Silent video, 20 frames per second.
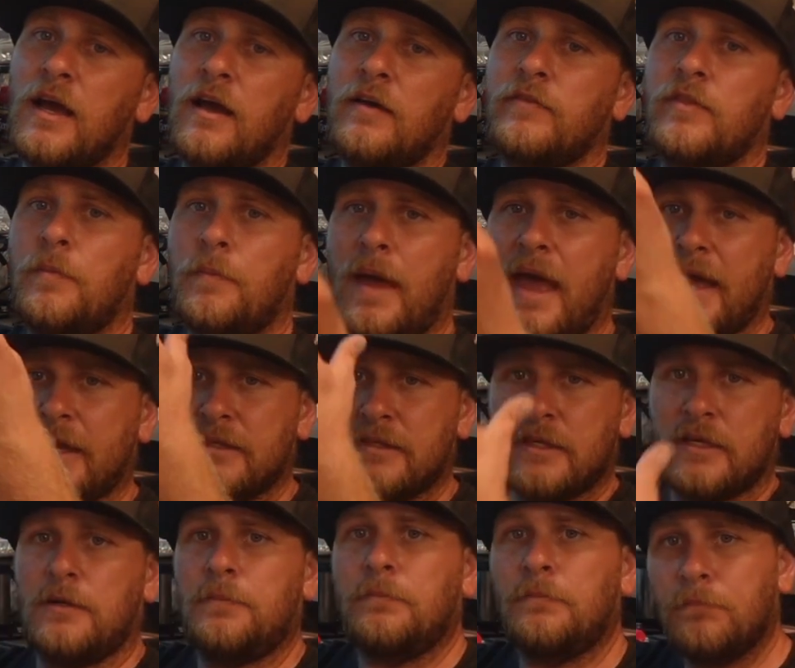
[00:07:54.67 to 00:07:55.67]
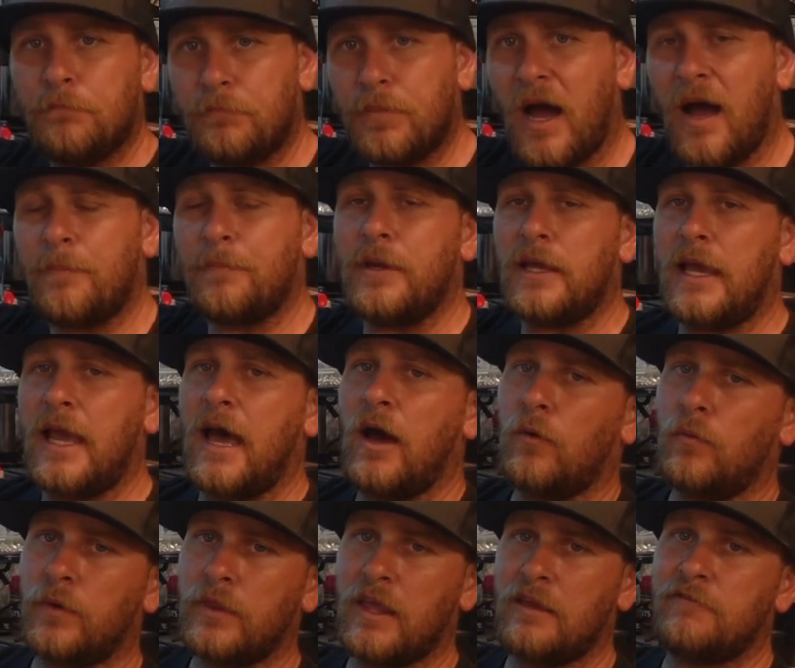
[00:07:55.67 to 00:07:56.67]
of the magazine popping
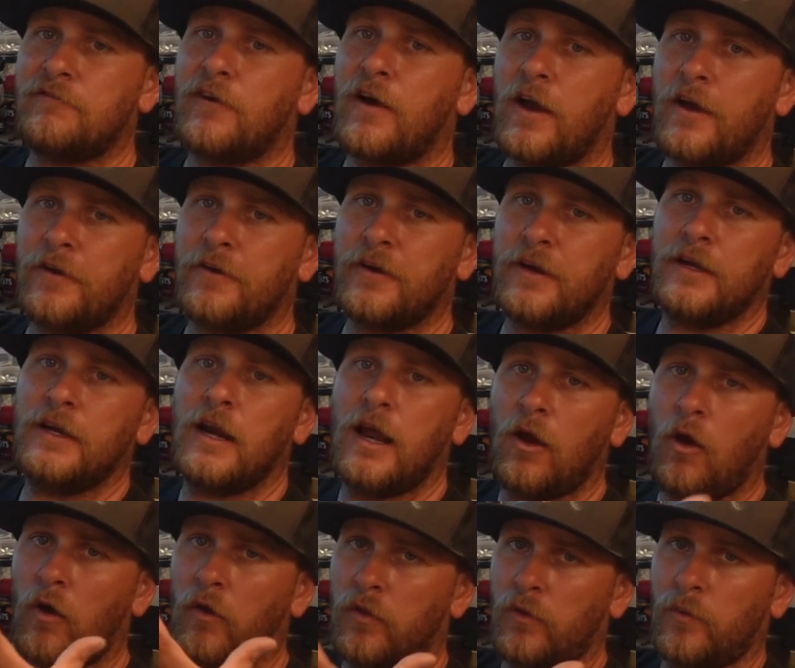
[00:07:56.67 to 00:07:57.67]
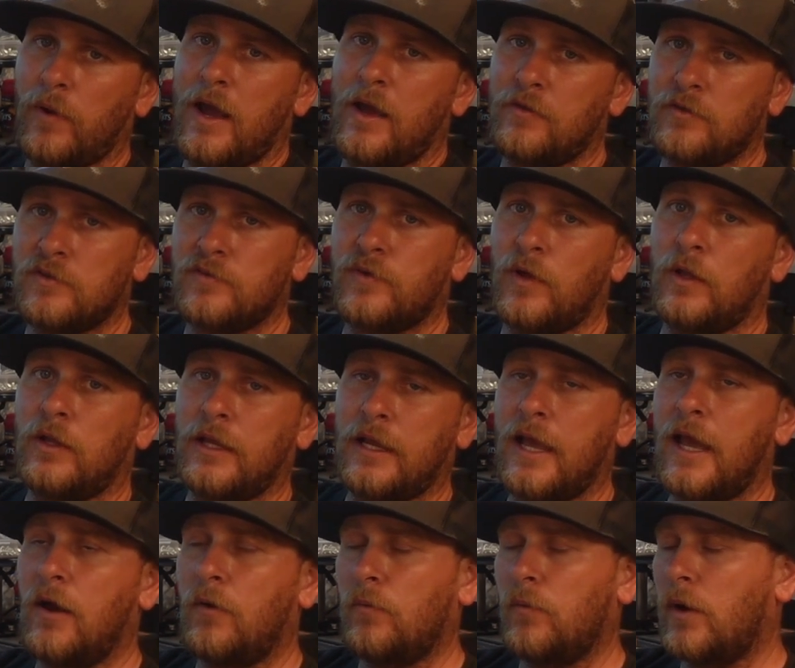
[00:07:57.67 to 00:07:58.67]
out when they fire it, all the rounds
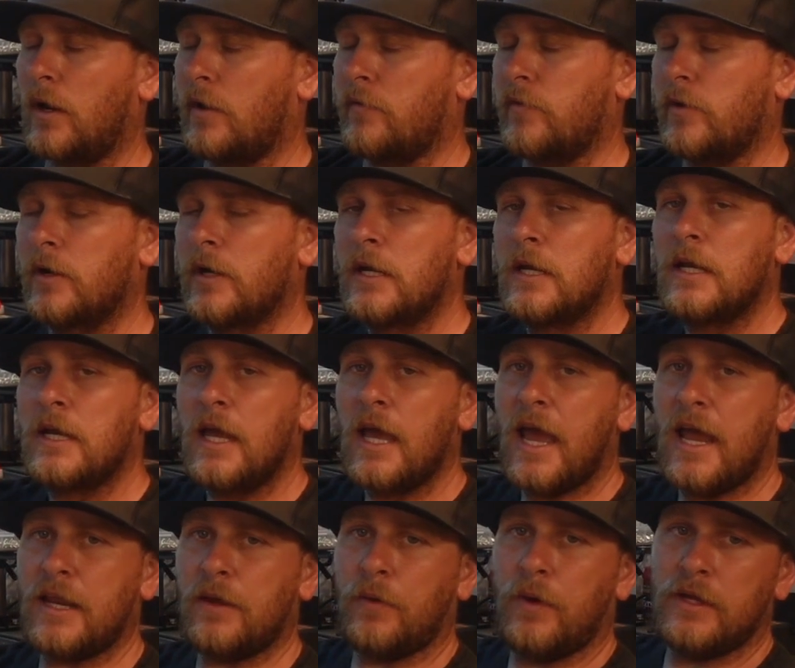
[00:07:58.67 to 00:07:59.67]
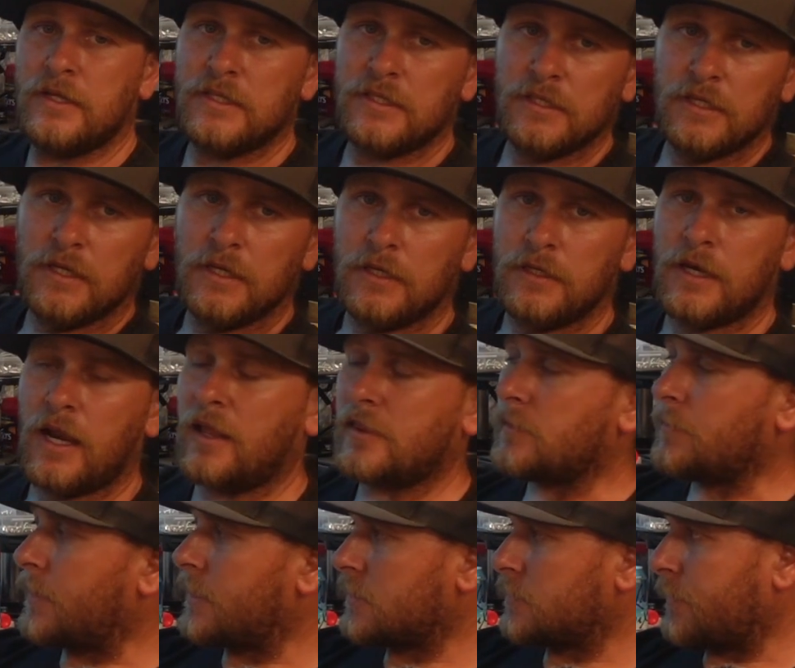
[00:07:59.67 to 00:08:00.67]
falling out, whatever. Anyways, not
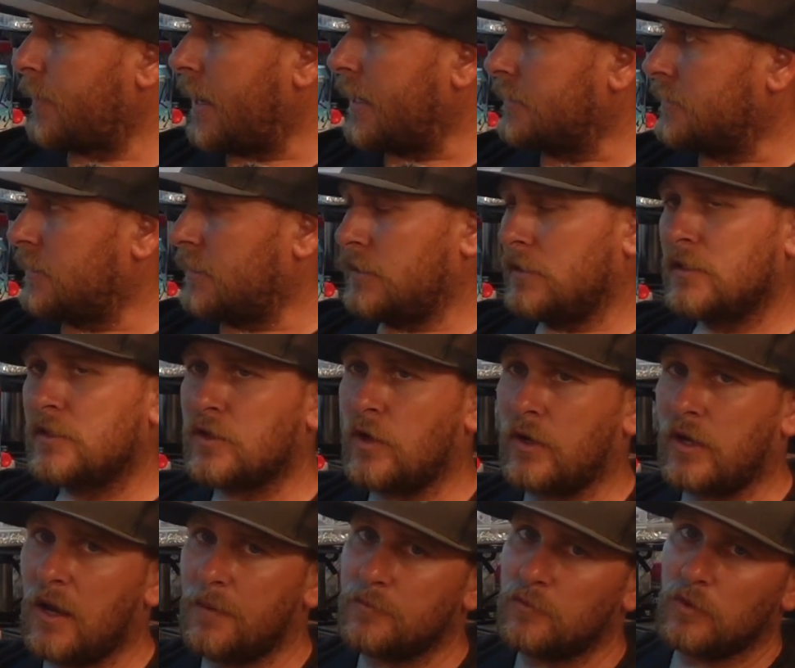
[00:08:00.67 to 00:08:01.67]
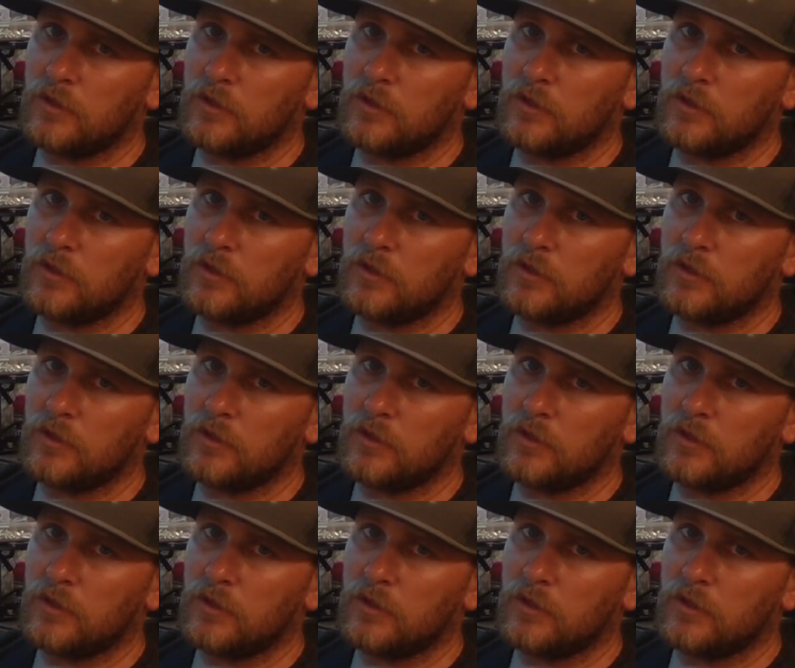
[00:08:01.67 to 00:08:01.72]
the best magazine. So it comes